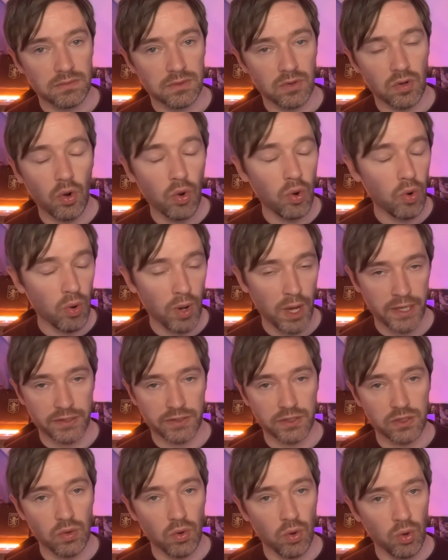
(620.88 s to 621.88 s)

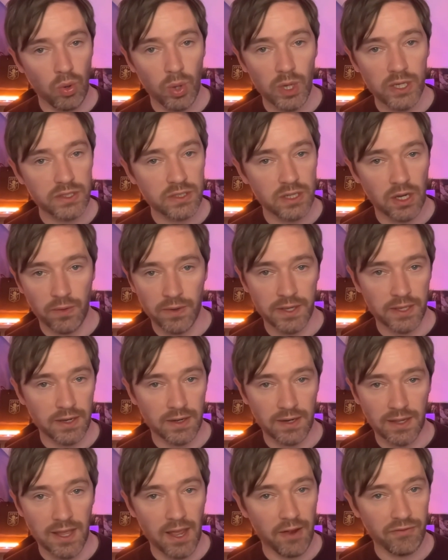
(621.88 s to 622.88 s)
Always. You always know what you're going
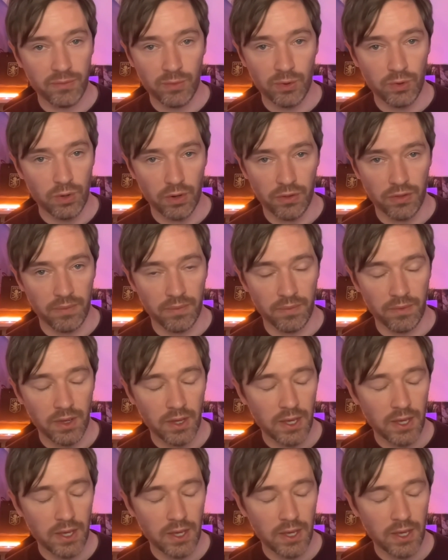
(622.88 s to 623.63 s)
to get from all of them.